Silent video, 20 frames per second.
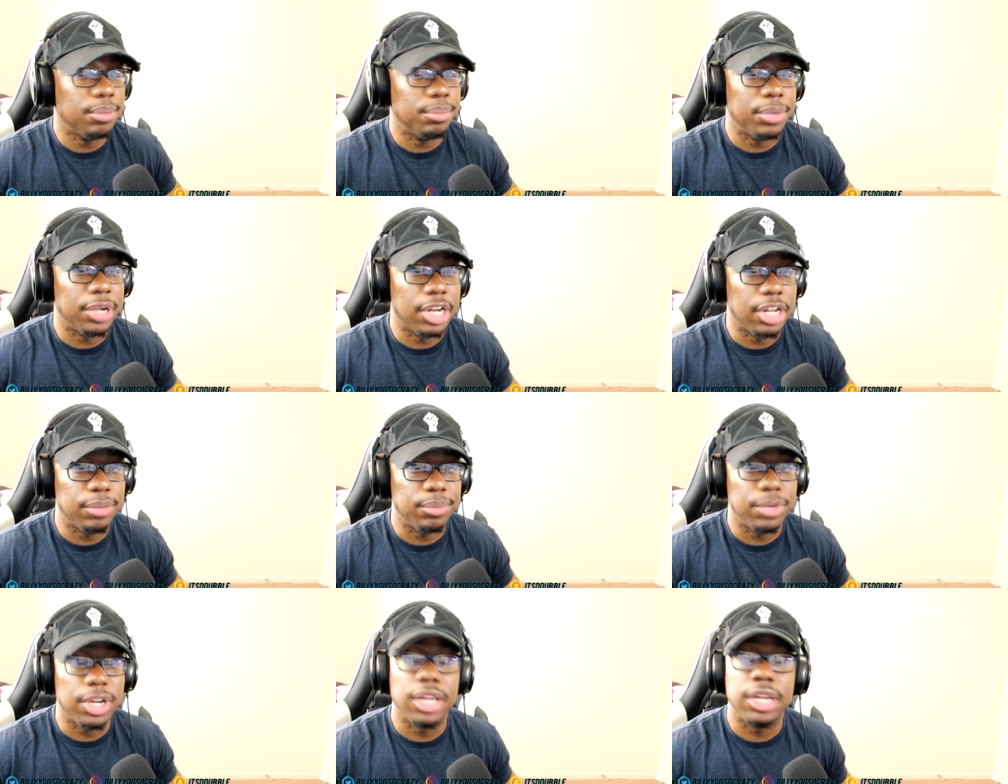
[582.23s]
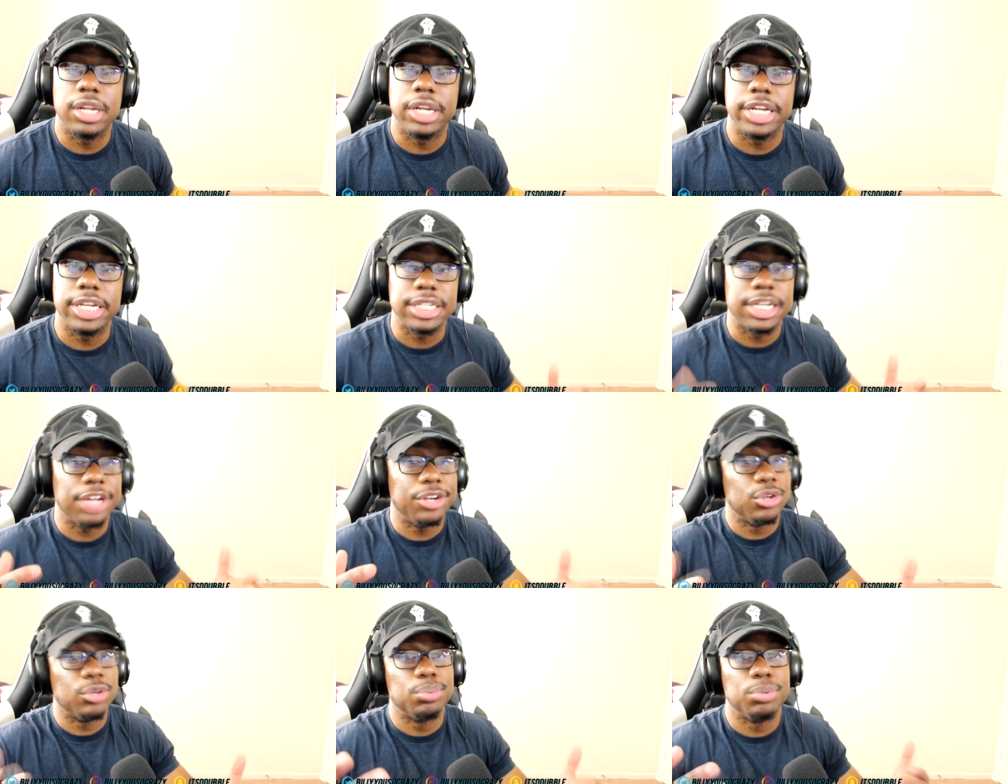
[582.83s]
But um, nonetheless,
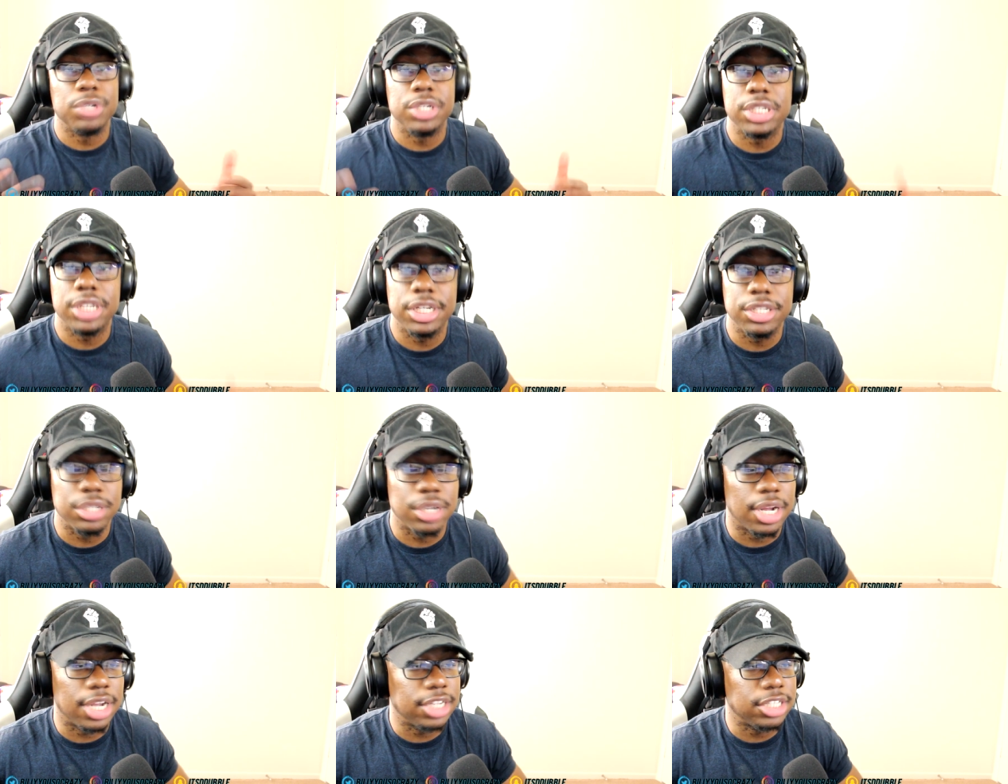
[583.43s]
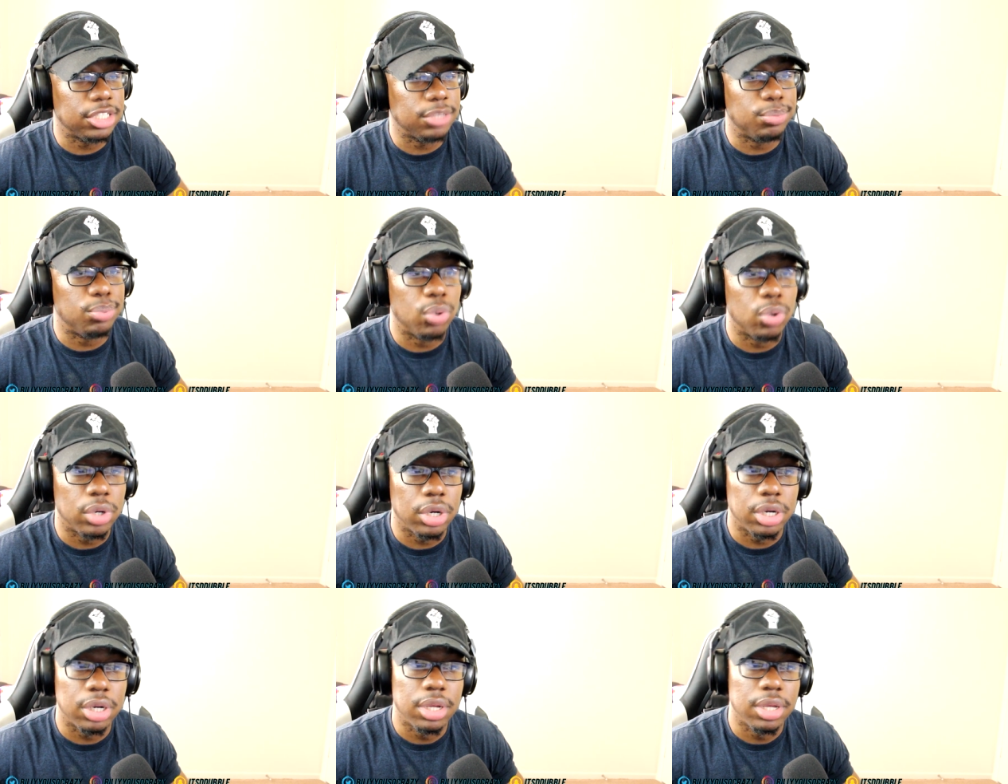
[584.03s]
I do appreciate your guys'
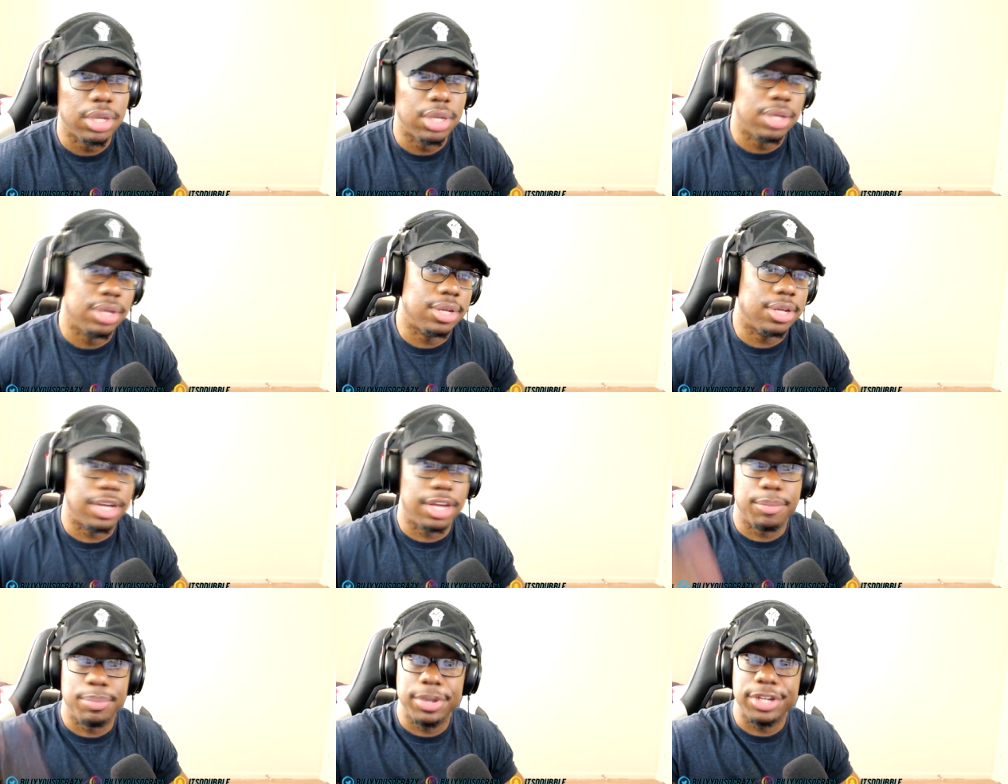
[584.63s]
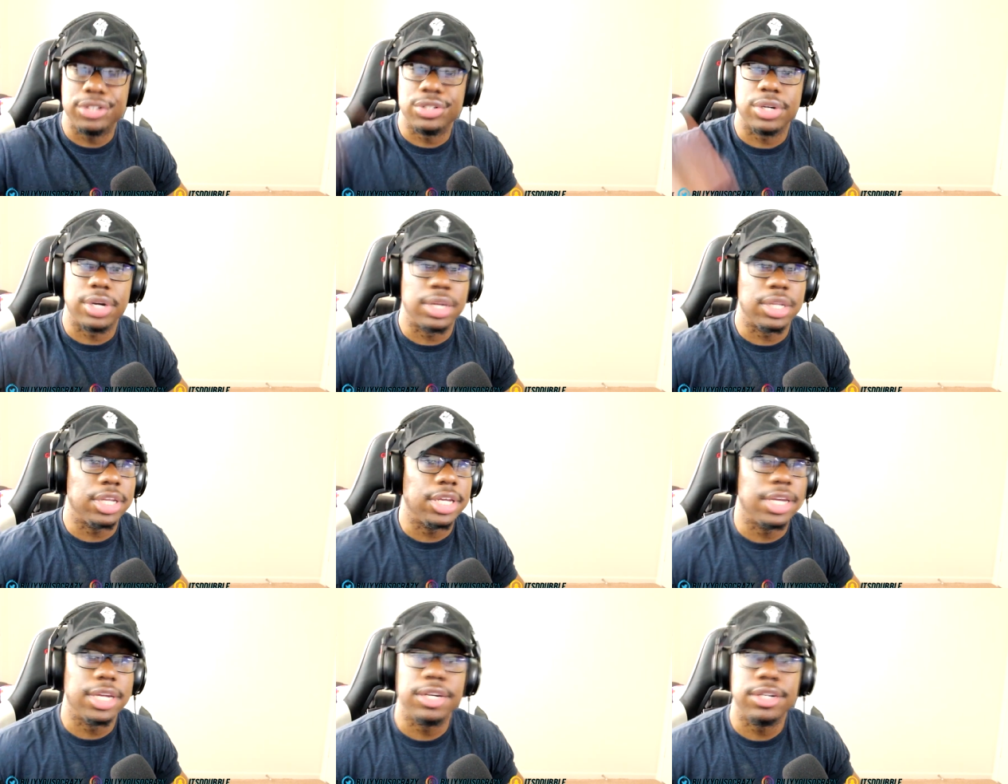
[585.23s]
support. Uh,
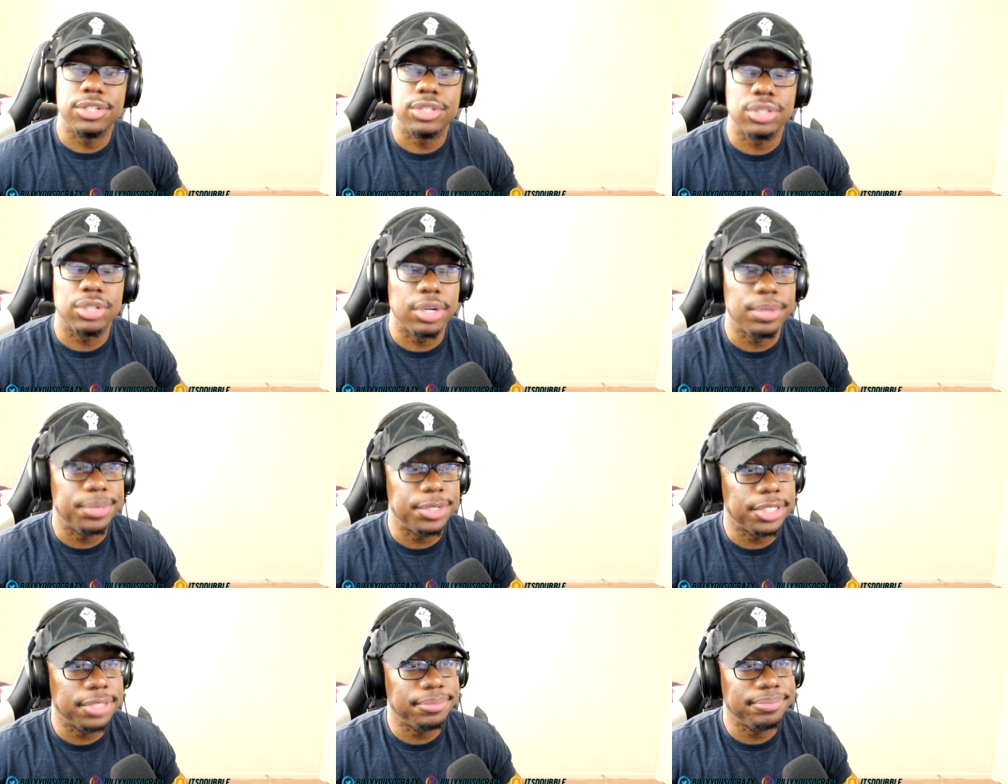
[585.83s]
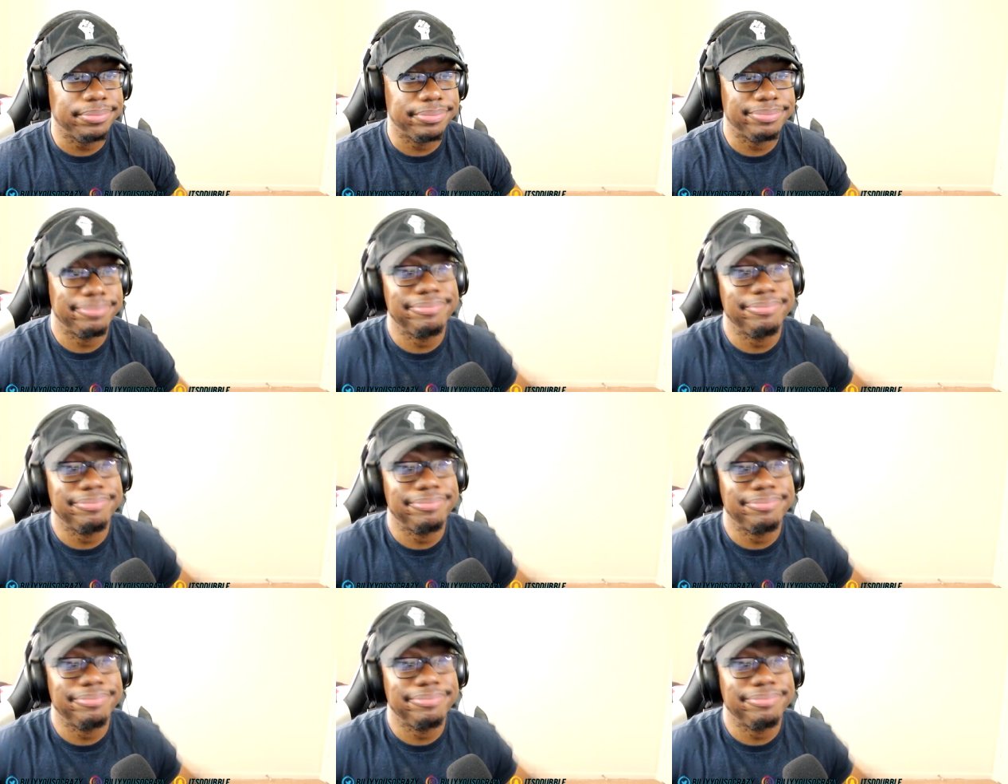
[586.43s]
Patreon link in the description.